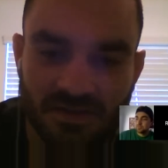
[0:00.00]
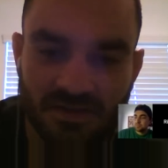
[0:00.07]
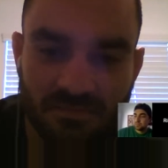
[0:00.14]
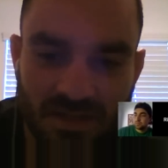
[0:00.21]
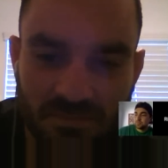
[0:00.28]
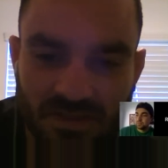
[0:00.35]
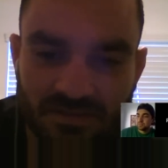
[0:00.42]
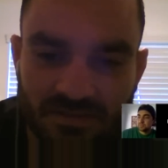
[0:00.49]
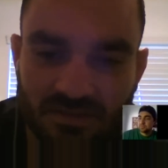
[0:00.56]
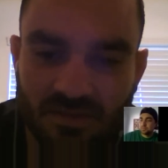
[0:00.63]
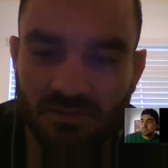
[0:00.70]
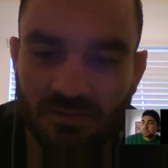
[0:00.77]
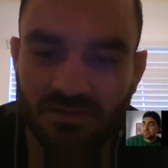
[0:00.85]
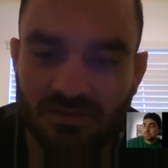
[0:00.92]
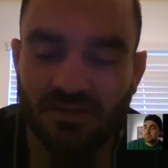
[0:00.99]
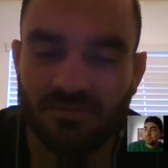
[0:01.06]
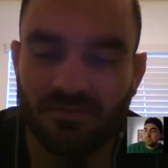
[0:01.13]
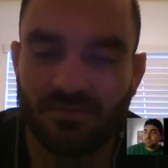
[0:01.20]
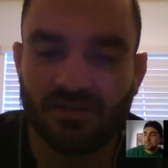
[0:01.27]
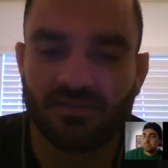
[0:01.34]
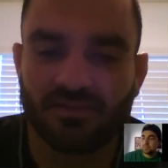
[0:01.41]
but I'm gonna have to go with
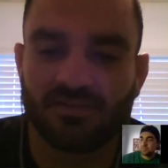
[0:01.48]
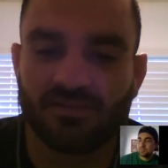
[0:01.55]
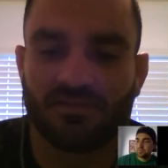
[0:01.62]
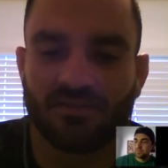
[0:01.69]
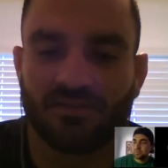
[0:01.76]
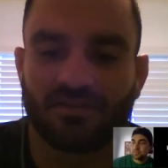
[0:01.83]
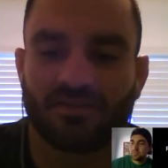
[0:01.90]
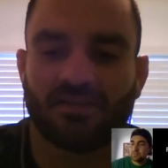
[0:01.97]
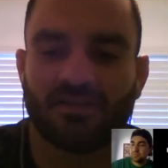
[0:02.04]
Ferguson just because